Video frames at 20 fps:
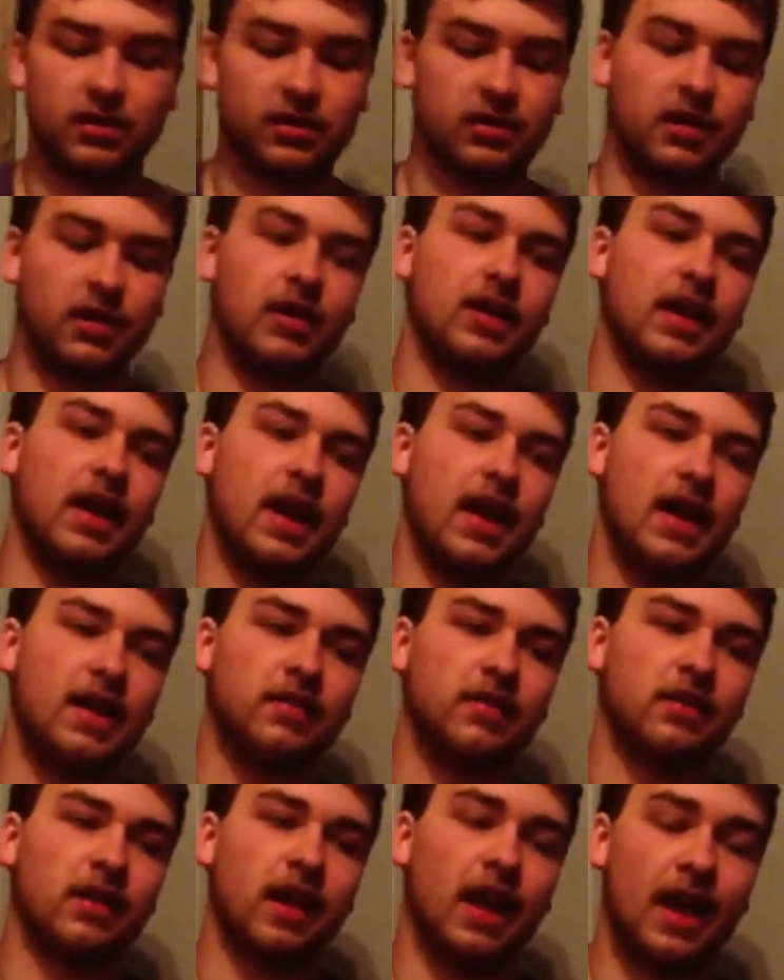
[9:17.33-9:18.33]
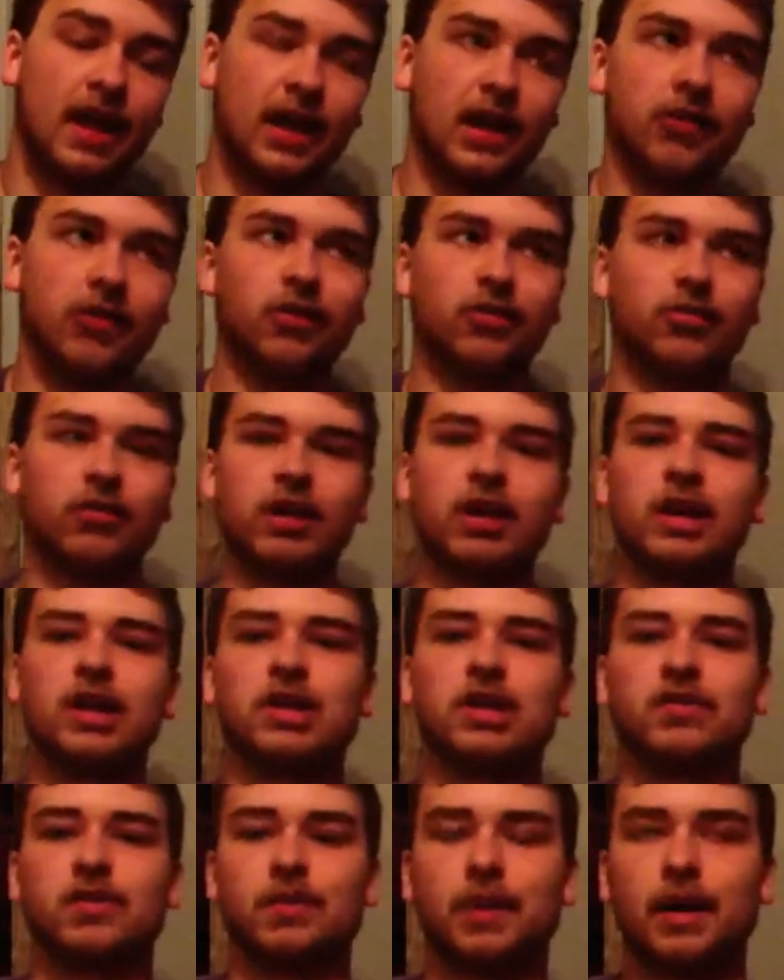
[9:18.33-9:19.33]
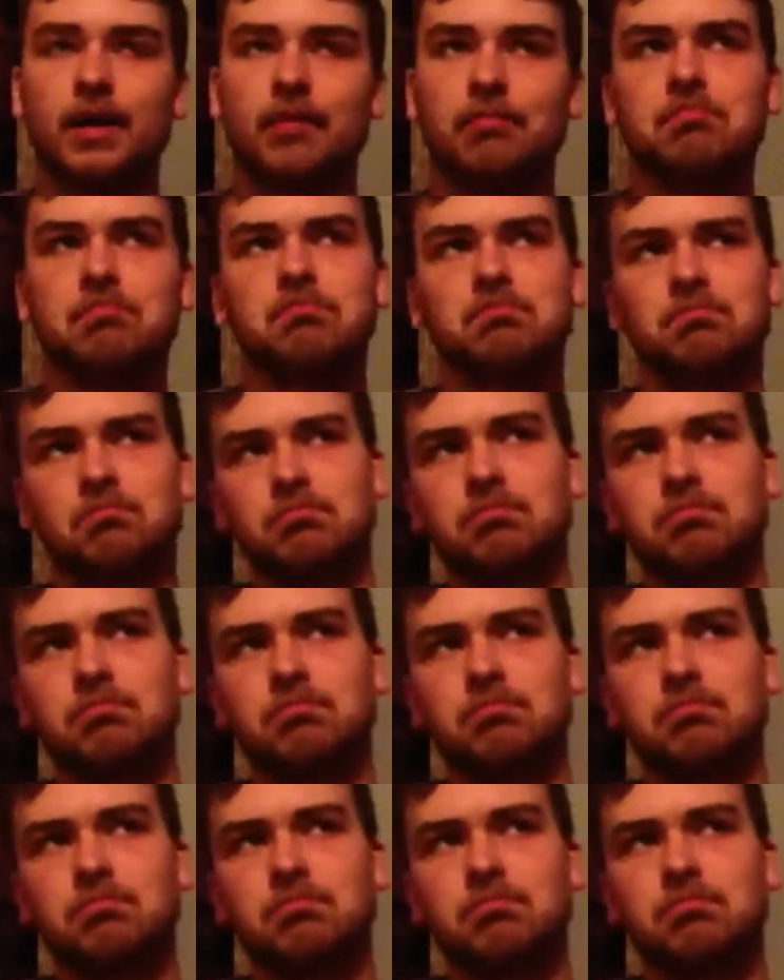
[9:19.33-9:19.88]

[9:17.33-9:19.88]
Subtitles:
this gun has an accurate range of about